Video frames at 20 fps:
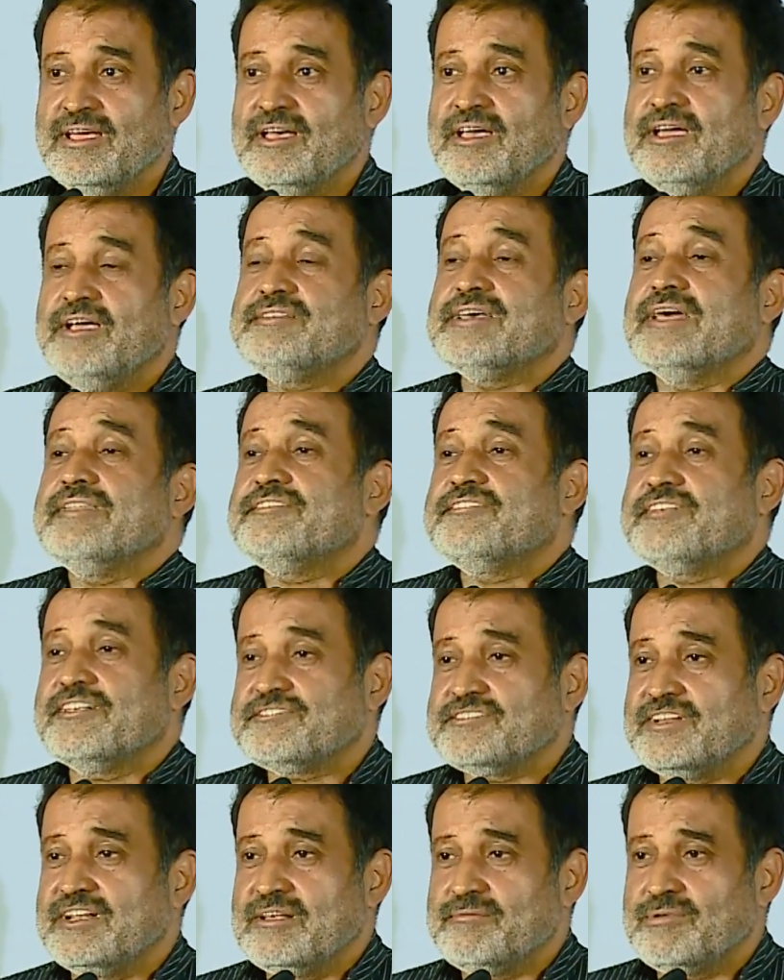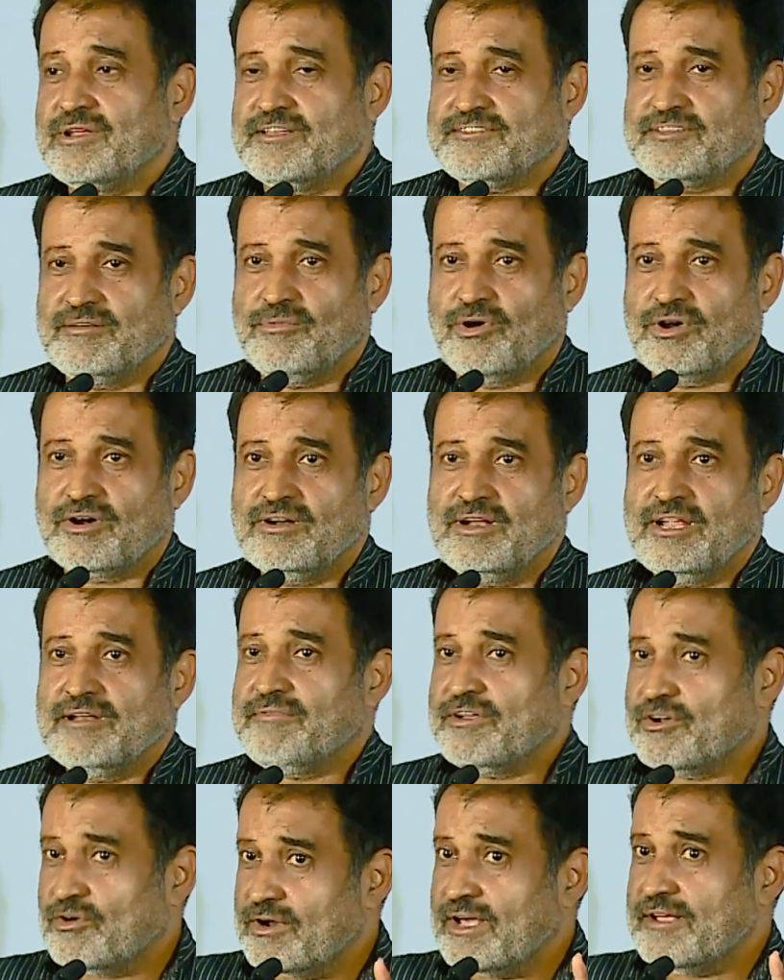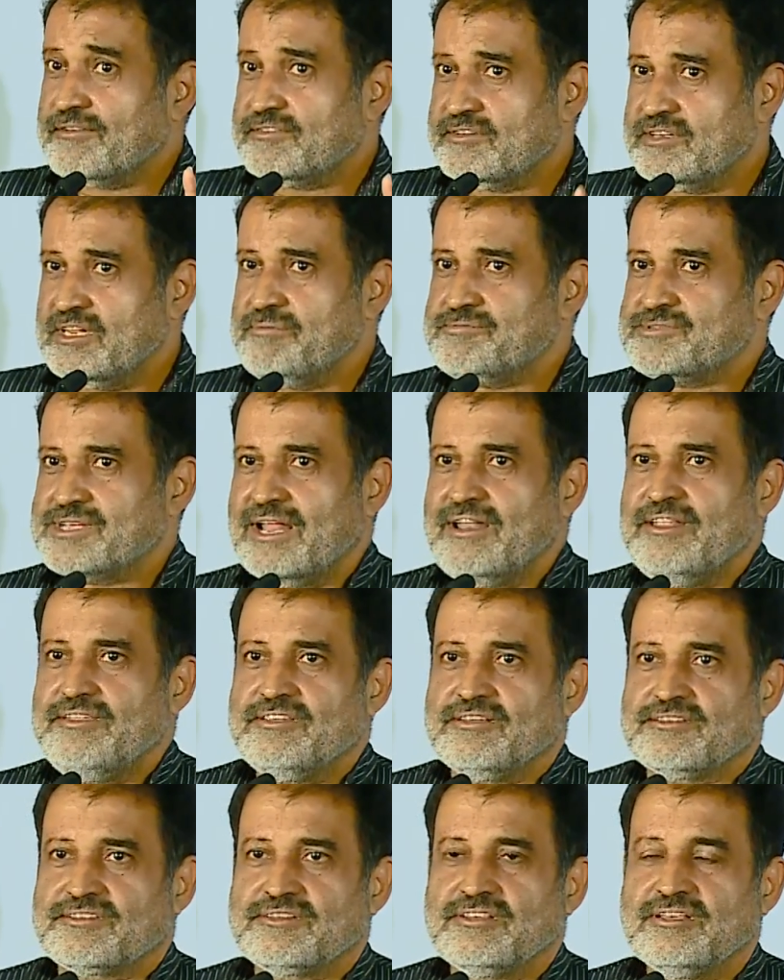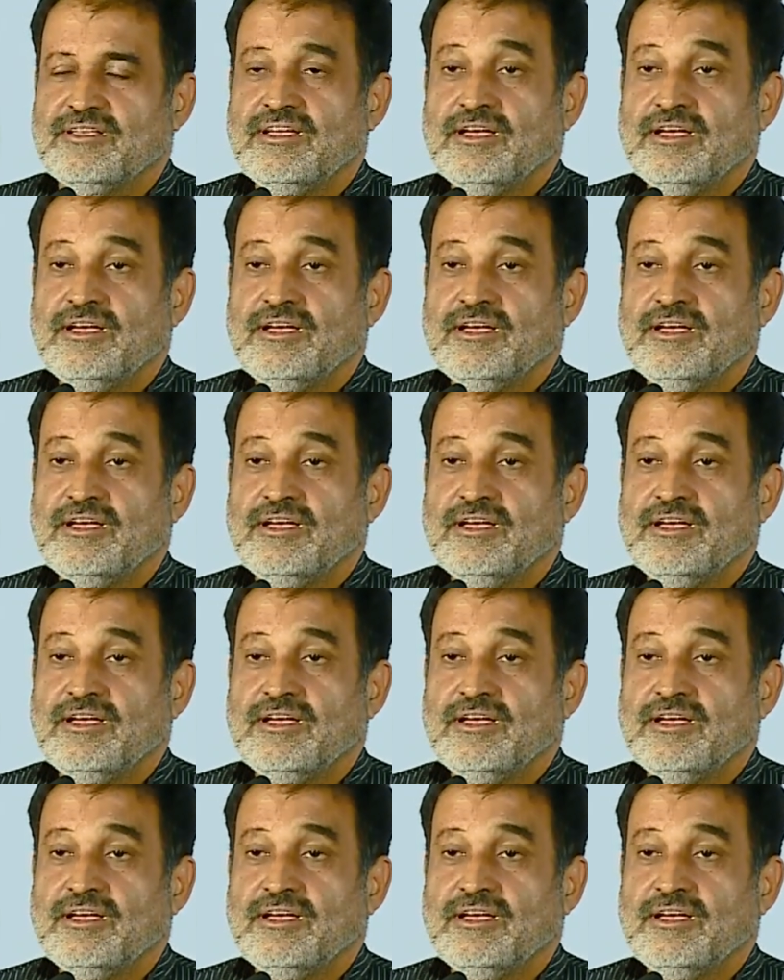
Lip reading: It's unsustainable as a model, and we're going to have deep challenges.